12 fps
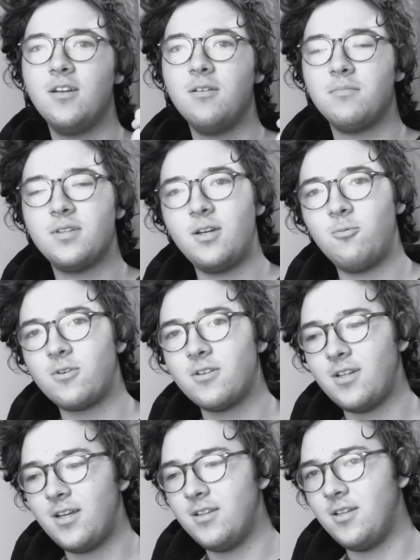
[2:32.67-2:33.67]
But they weren't
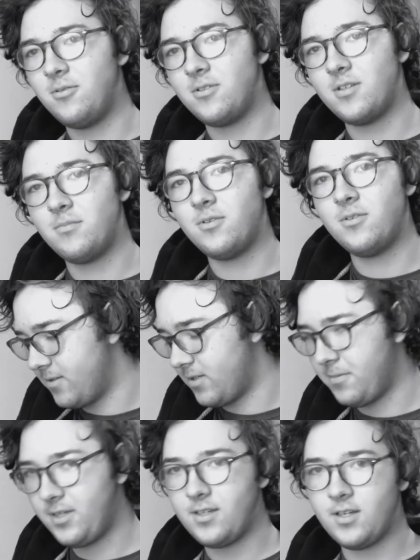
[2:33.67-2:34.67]
that noticeable.
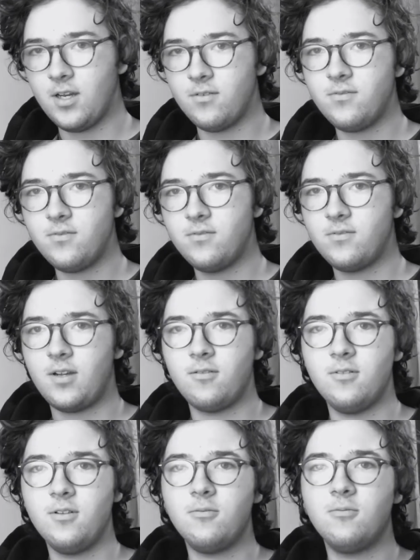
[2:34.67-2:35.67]
Speaking of, I don't
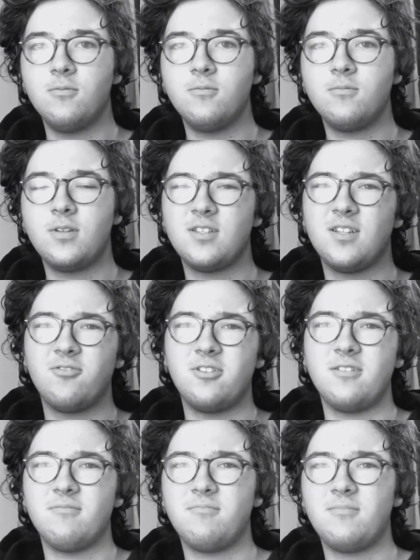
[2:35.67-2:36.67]
know, it's not
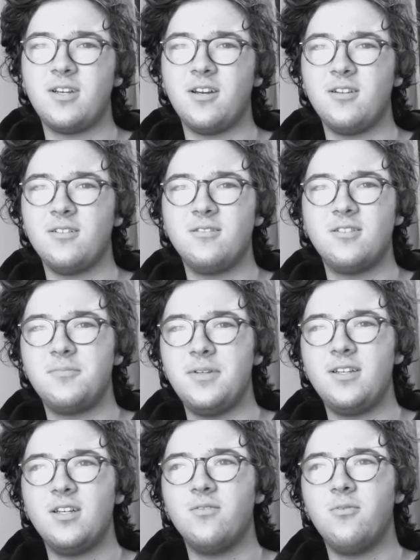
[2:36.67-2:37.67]
really a cut.
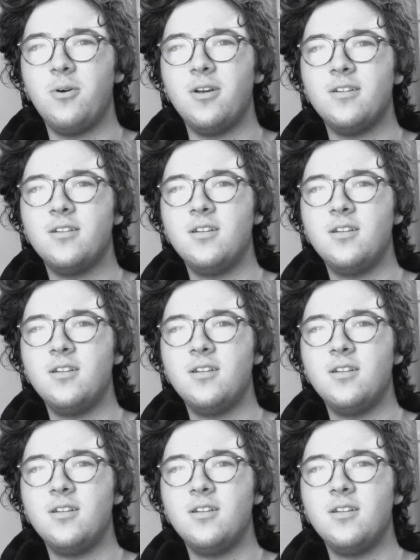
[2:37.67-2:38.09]
Speaking of what?